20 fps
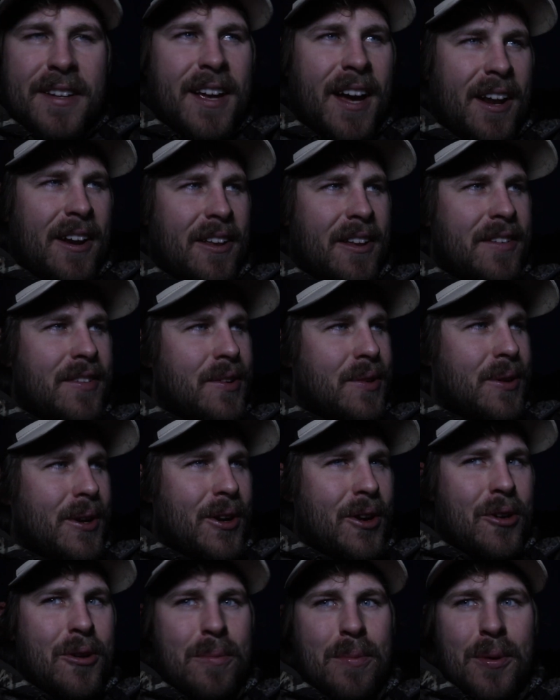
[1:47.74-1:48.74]
Gotta love it when a
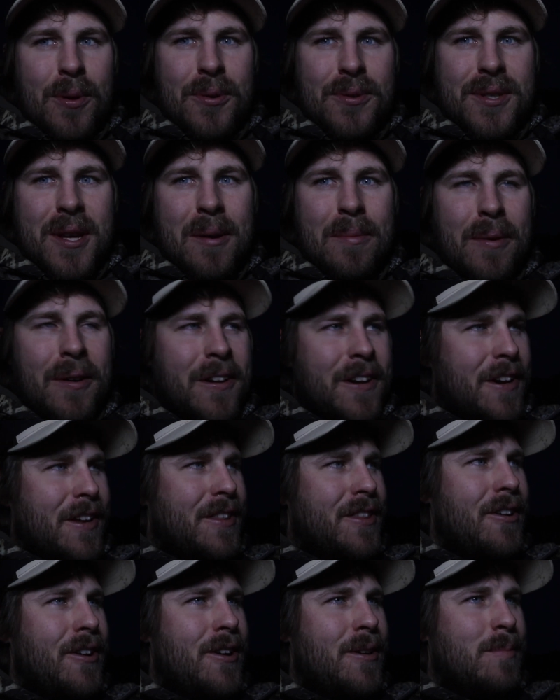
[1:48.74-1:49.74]
group rolls up on you
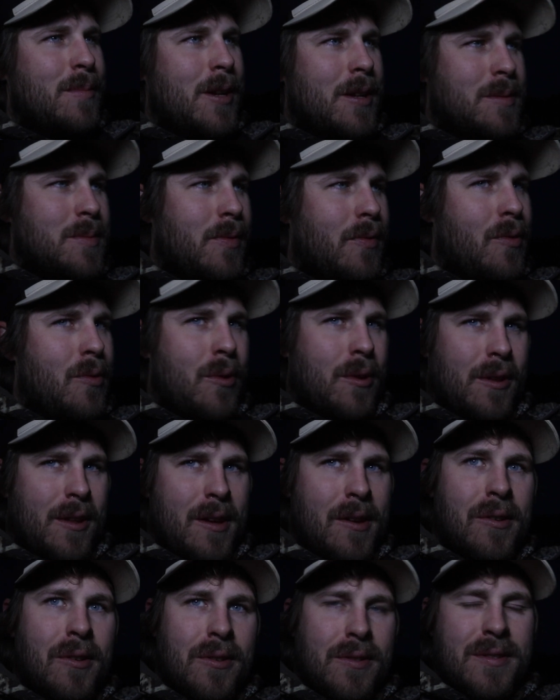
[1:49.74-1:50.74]
30 minutes before
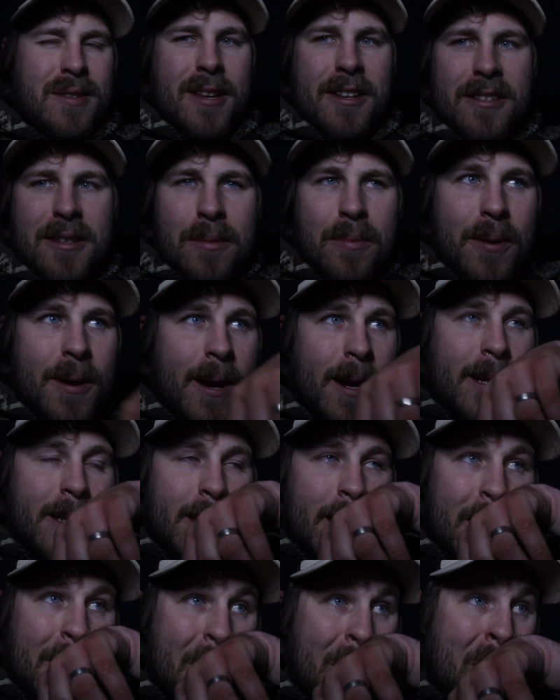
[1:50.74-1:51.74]
legal and sets up right next
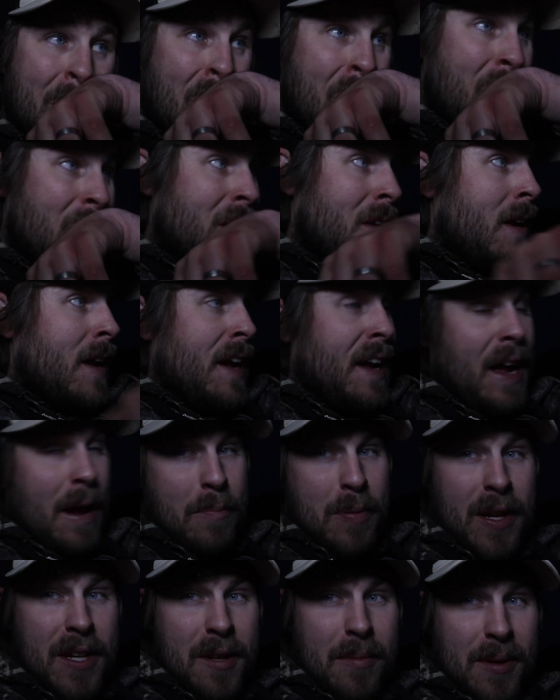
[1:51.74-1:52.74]
to you. I
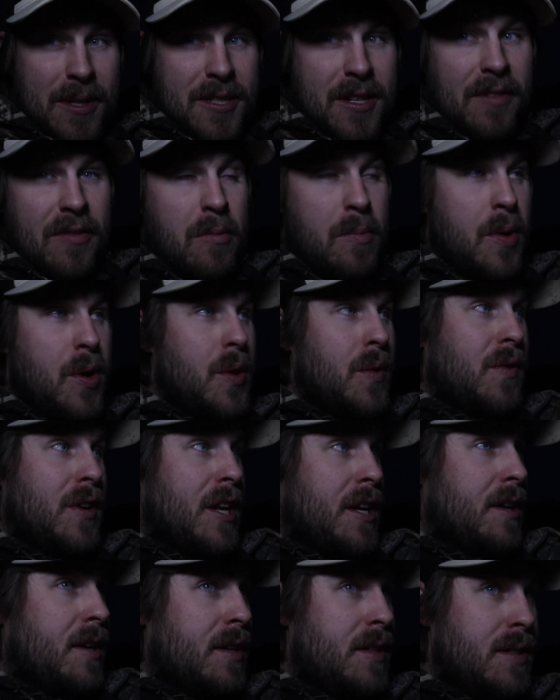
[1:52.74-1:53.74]
picked up my stuff and moved,
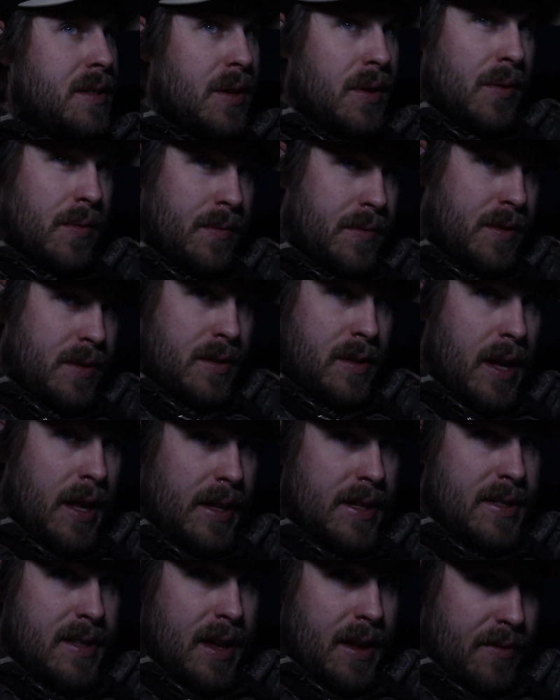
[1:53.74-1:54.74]
so at
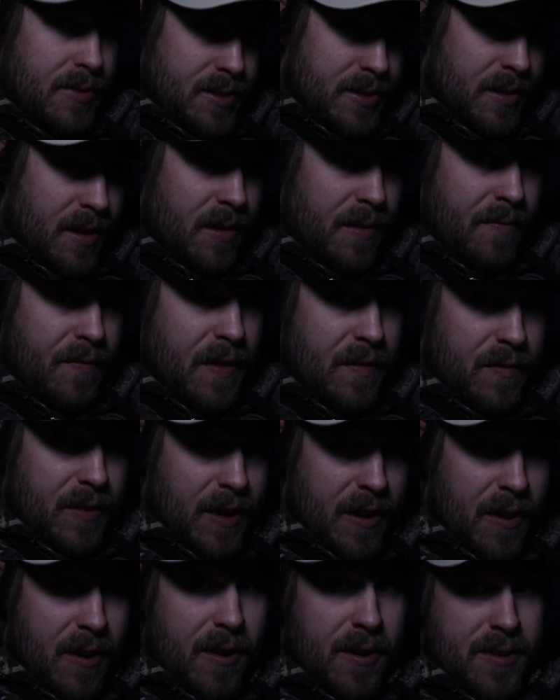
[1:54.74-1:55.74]
least gave us another 50
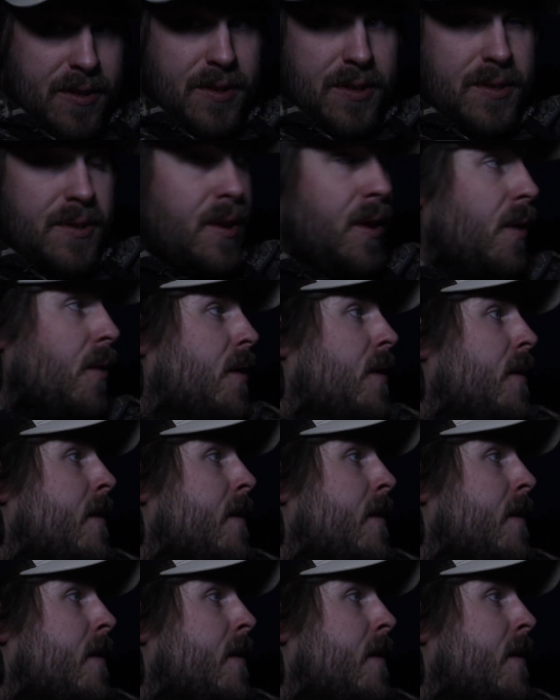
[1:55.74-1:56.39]
yards or so.